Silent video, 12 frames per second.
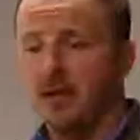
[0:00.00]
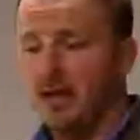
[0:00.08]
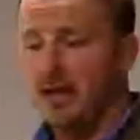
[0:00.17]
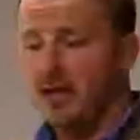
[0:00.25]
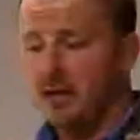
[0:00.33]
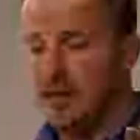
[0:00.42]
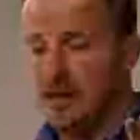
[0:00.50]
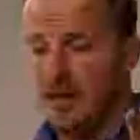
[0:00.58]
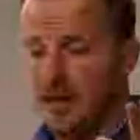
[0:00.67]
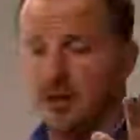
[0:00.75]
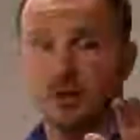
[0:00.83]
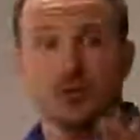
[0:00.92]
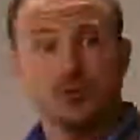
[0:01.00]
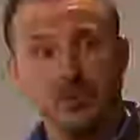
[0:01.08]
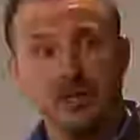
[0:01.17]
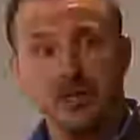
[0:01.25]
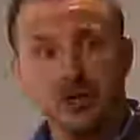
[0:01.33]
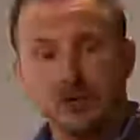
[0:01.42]
a
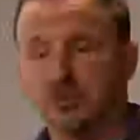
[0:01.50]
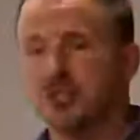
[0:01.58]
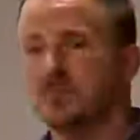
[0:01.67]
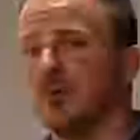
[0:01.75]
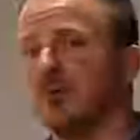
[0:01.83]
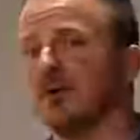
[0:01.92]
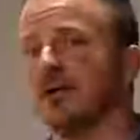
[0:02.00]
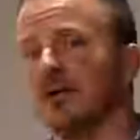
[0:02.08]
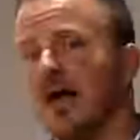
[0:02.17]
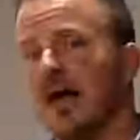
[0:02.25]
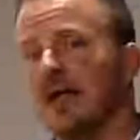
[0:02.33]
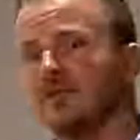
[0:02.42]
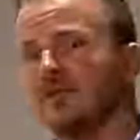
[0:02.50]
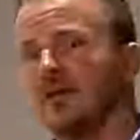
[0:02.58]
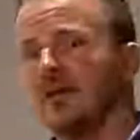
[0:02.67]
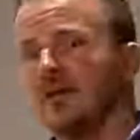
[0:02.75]
career or just building a life.